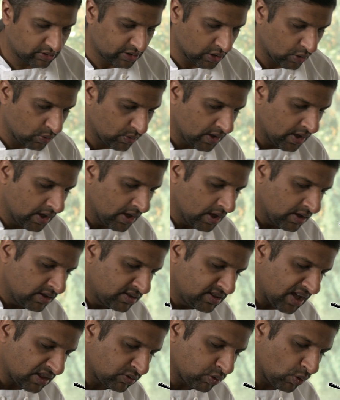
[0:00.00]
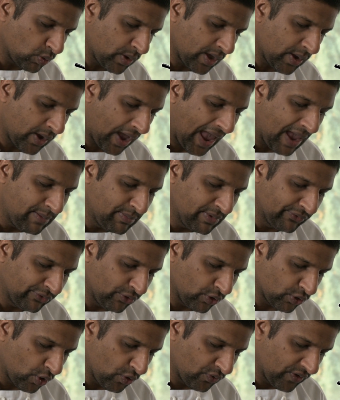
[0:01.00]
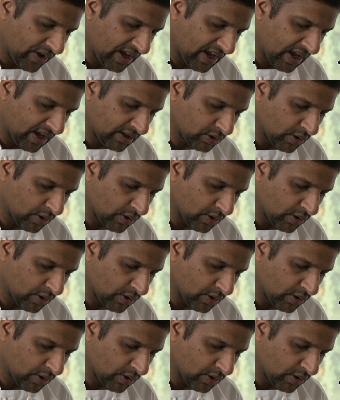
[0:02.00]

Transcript: So that's what we're aiming for over here.